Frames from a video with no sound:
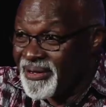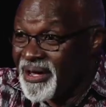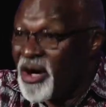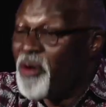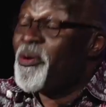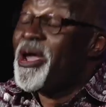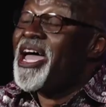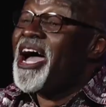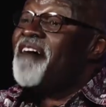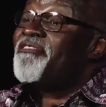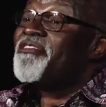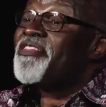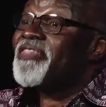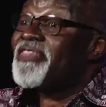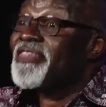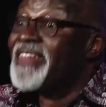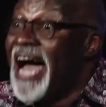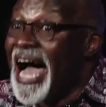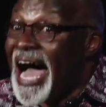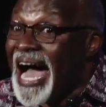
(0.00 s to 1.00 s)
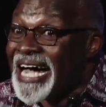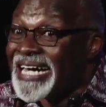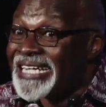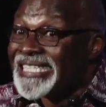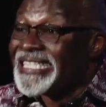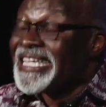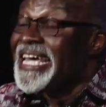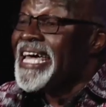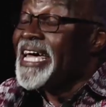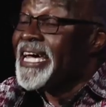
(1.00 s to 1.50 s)
We have
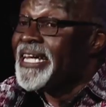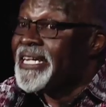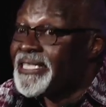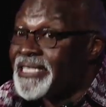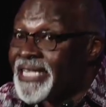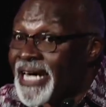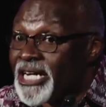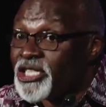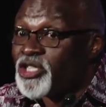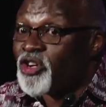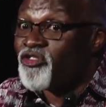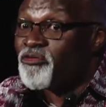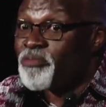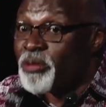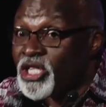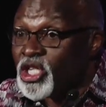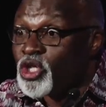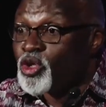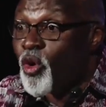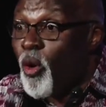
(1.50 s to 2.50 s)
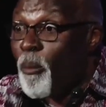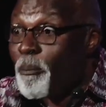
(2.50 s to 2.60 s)
thugs in charge of political